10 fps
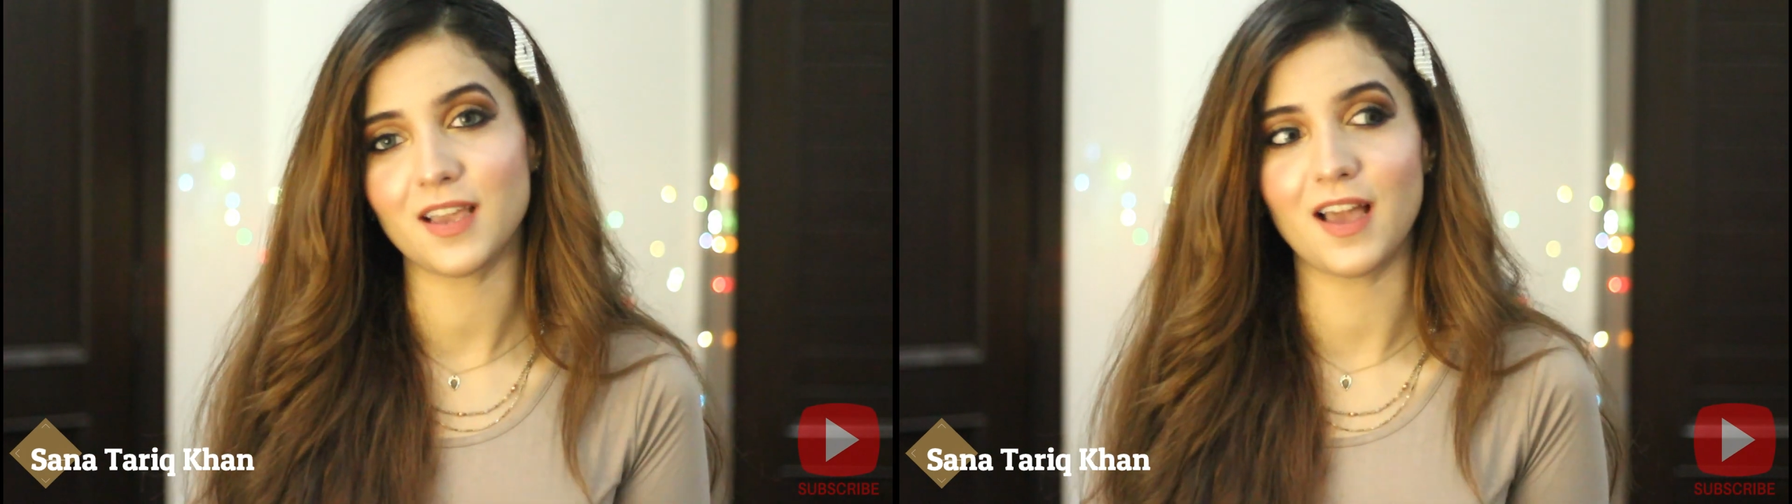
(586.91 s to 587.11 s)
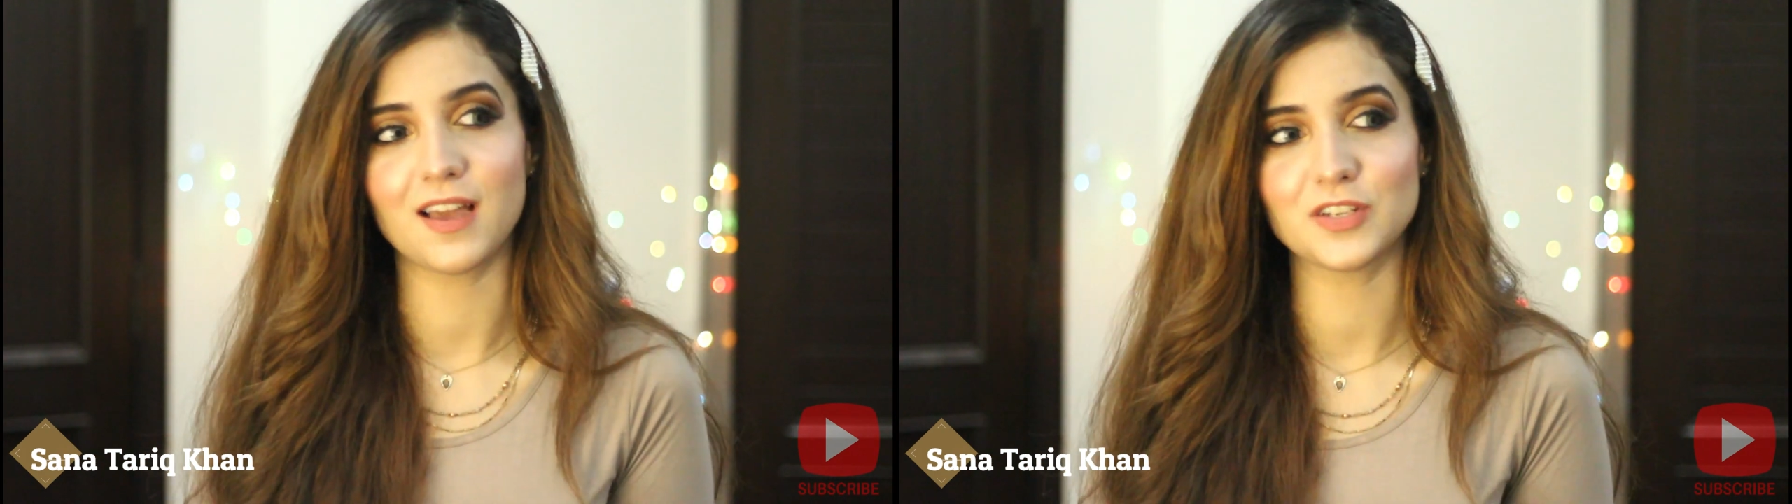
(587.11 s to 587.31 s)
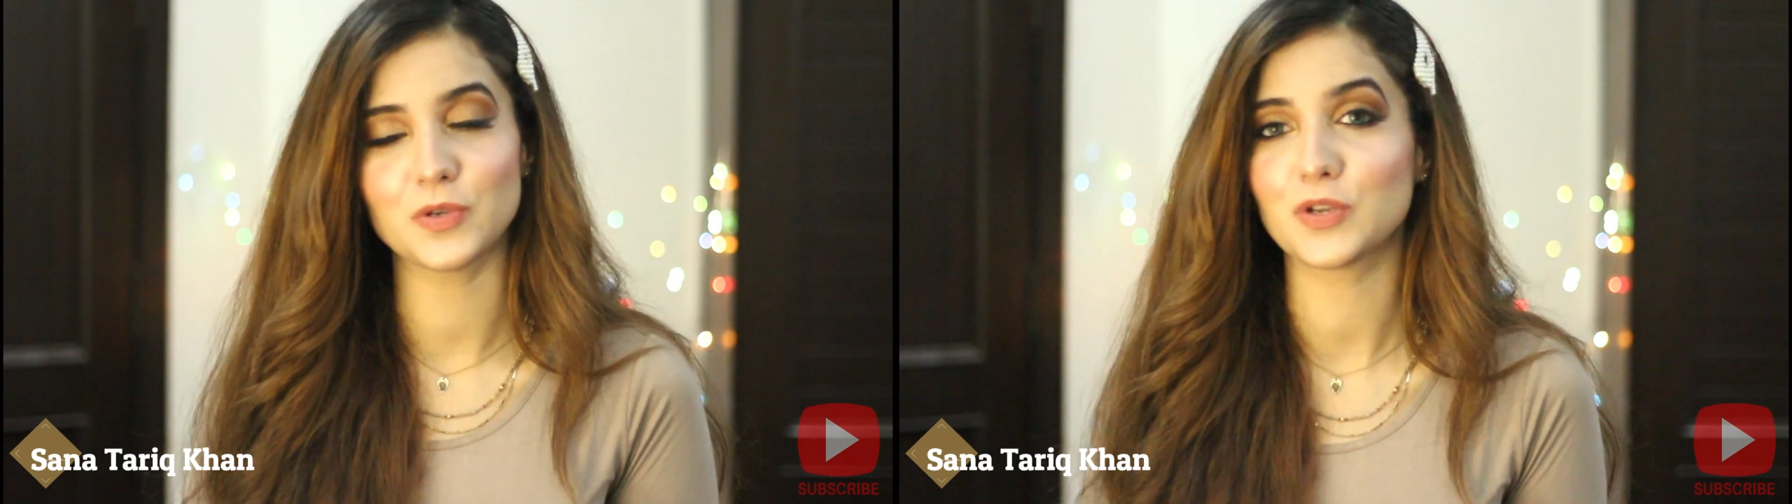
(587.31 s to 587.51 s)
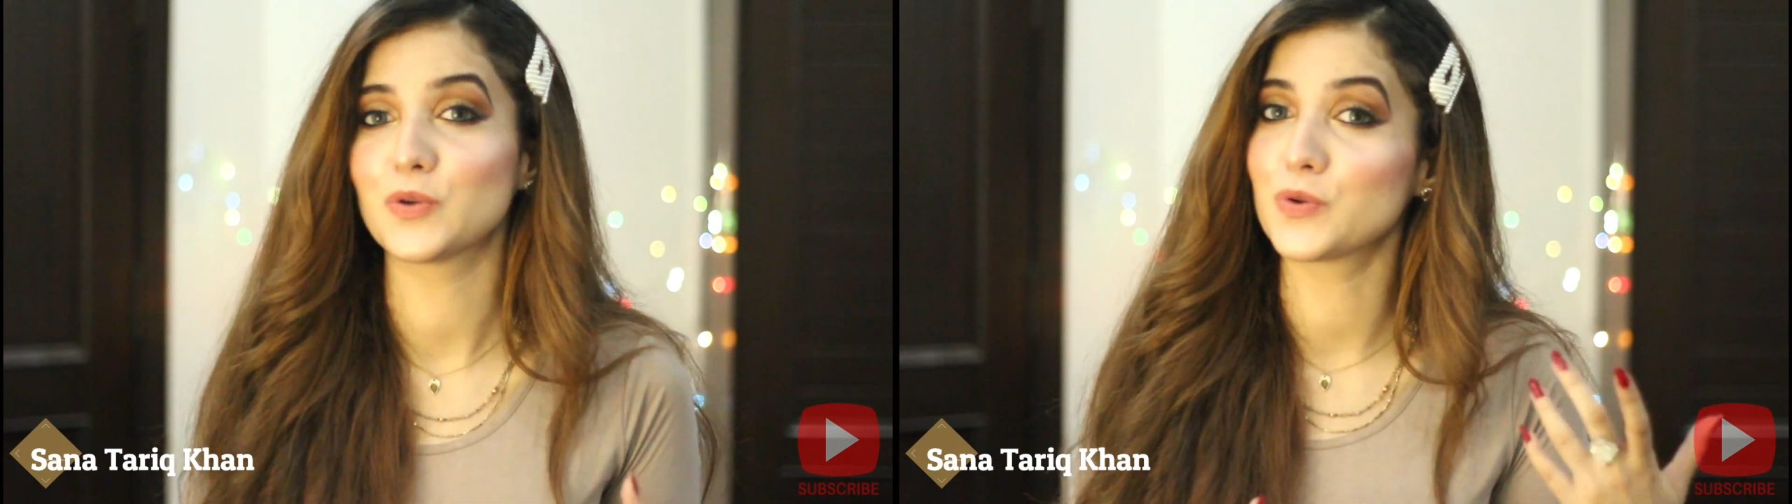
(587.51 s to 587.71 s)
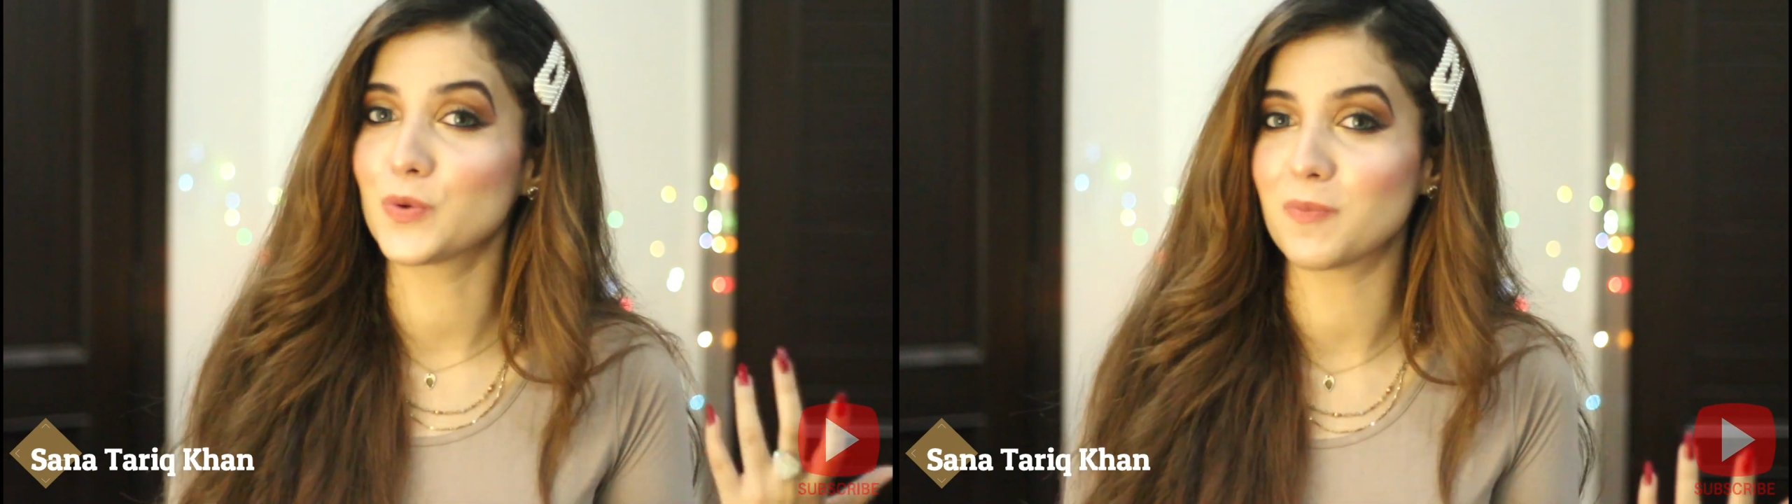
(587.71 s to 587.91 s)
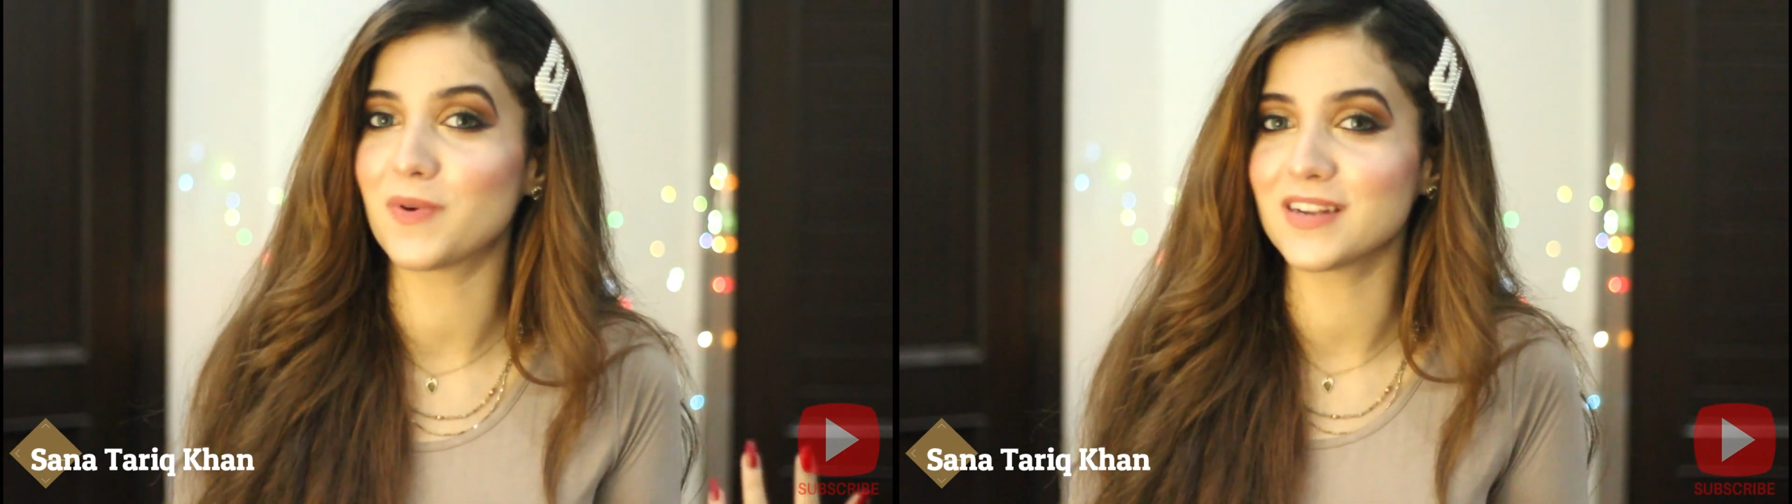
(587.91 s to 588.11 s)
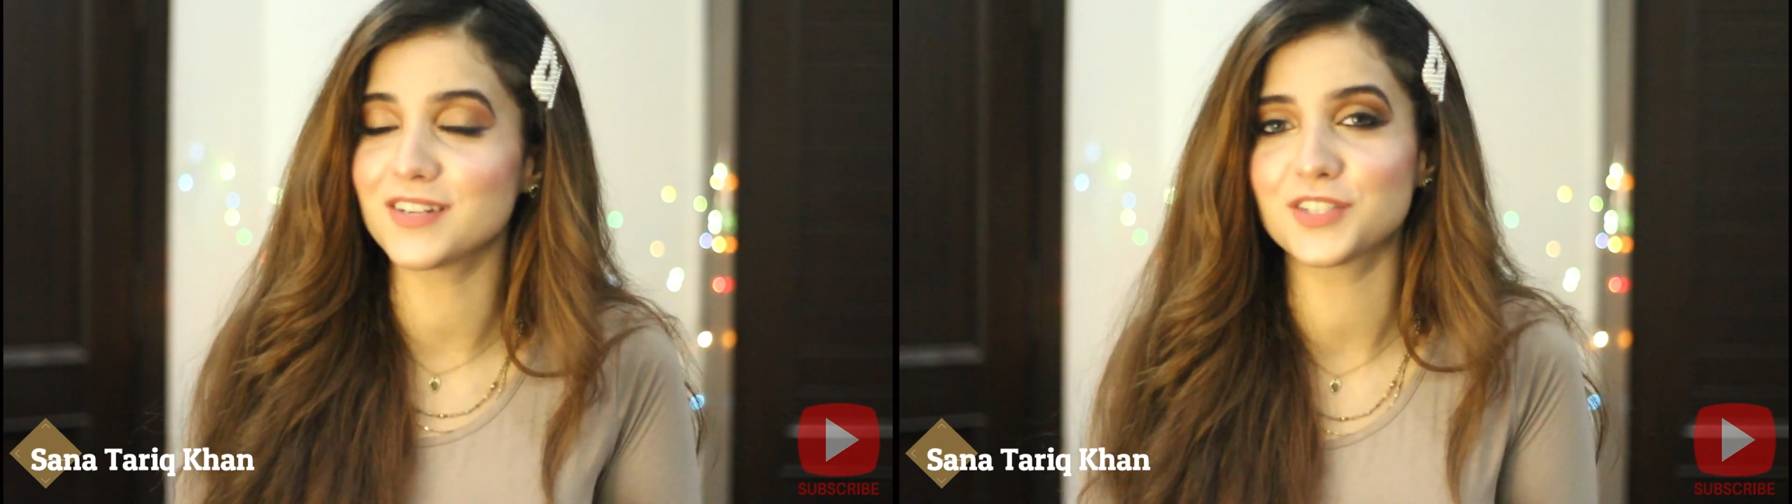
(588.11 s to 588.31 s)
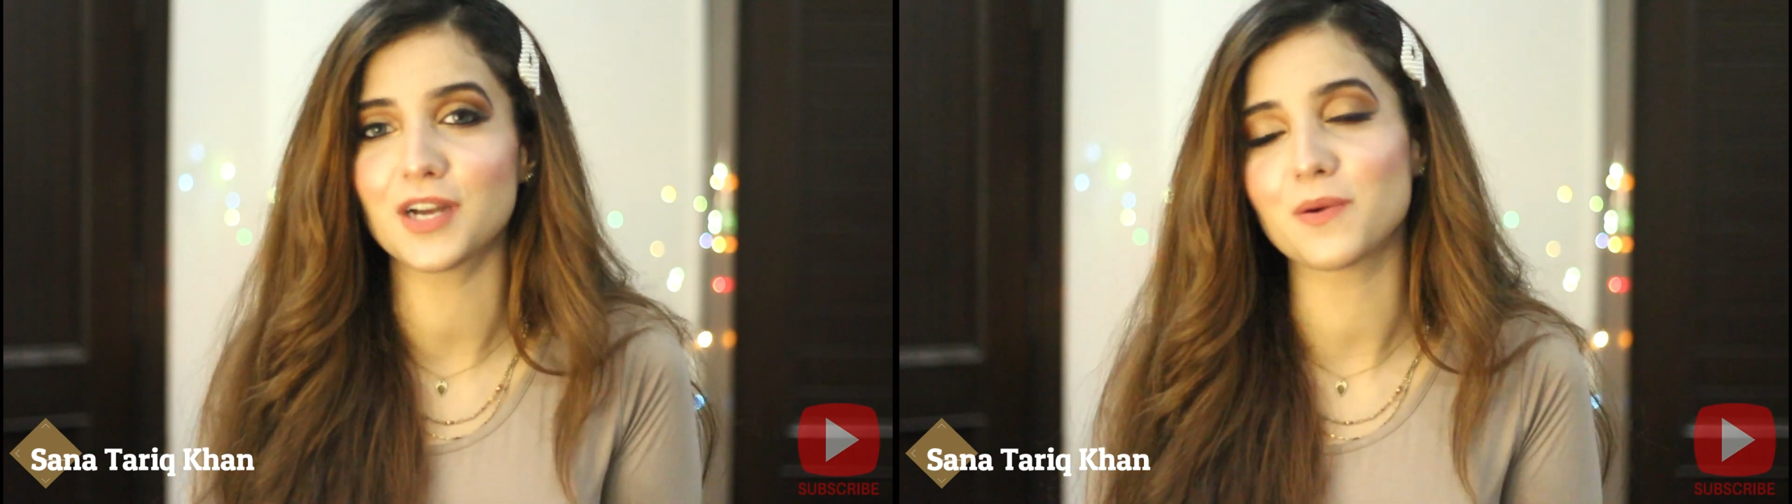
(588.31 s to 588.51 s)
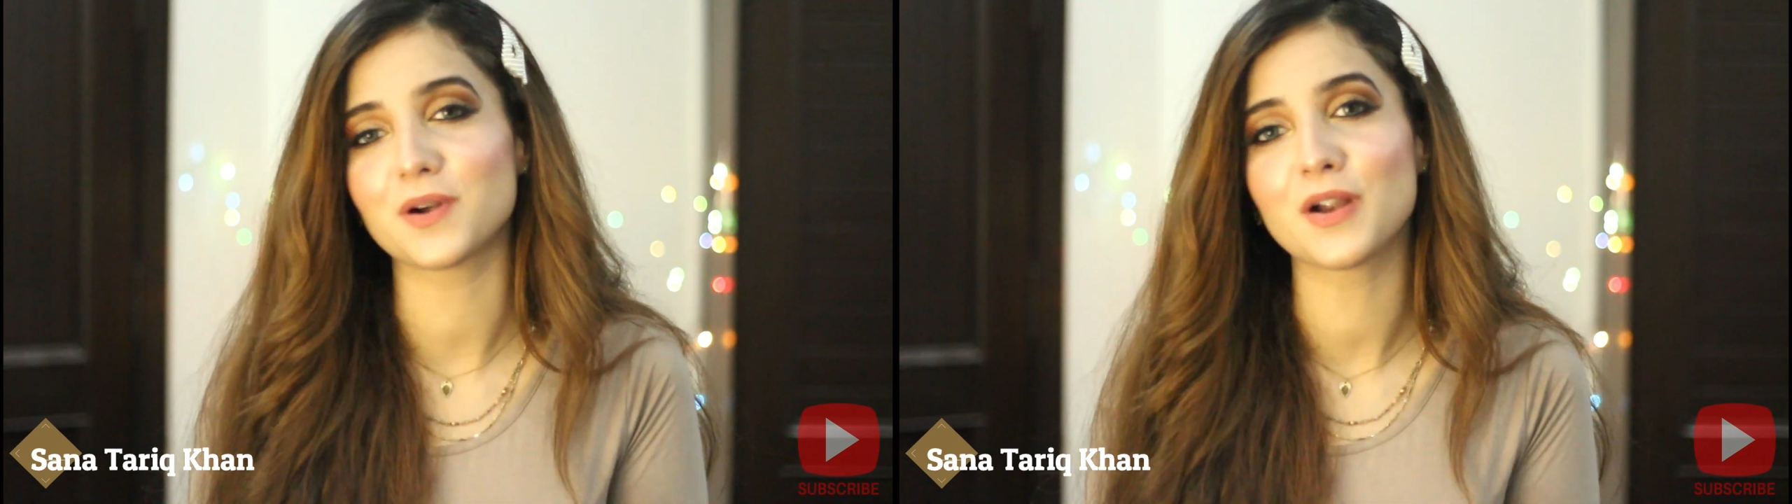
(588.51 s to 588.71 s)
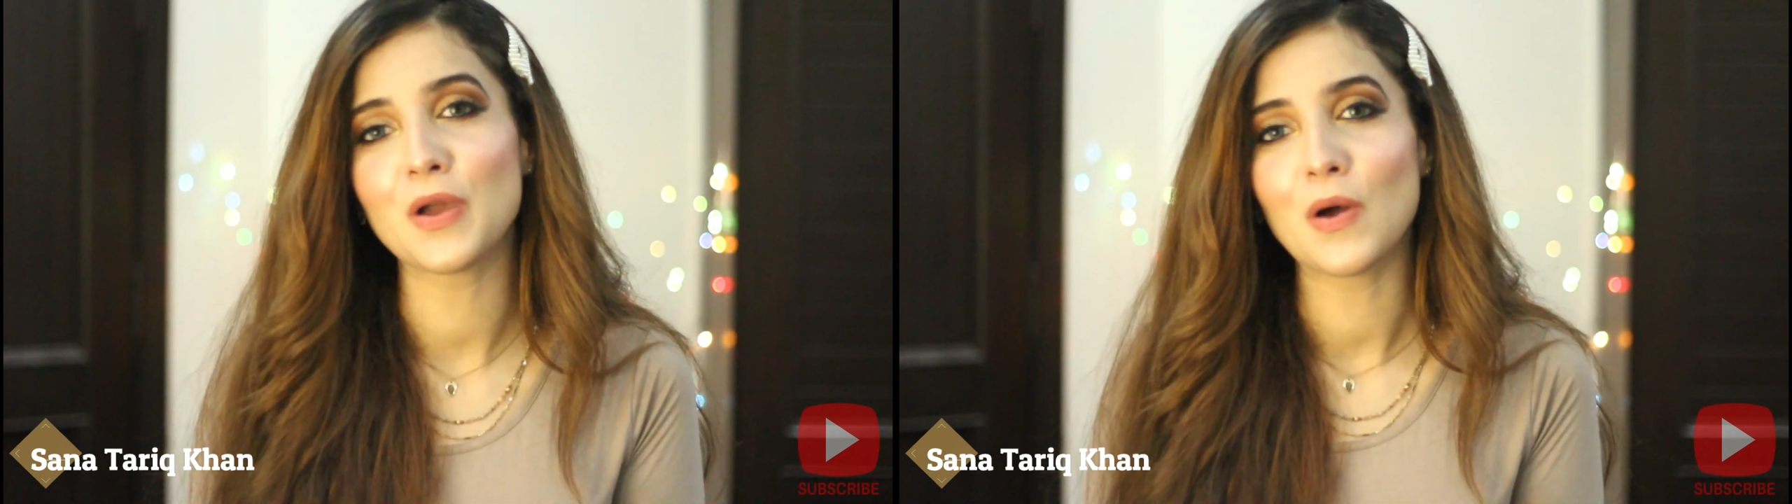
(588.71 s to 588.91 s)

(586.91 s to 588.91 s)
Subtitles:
and you can go to a bridal shower